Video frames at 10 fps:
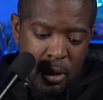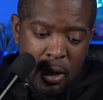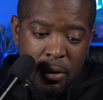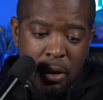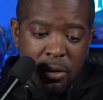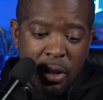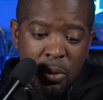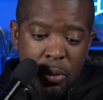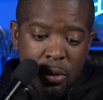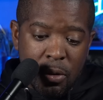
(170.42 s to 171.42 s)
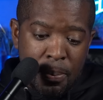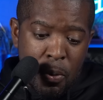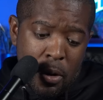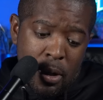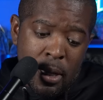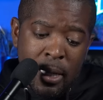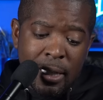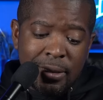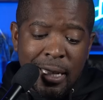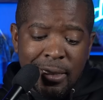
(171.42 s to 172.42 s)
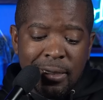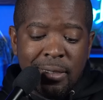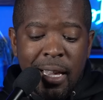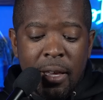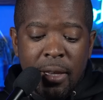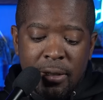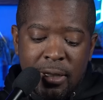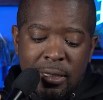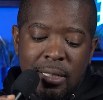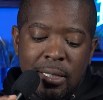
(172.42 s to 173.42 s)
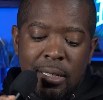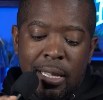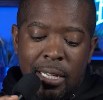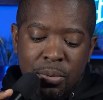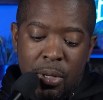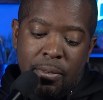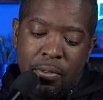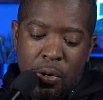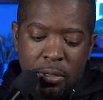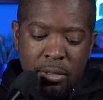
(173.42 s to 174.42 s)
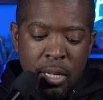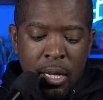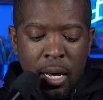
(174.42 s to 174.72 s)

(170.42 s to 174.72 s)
And continuing with the report, it says, instead, their season ended last week, of course,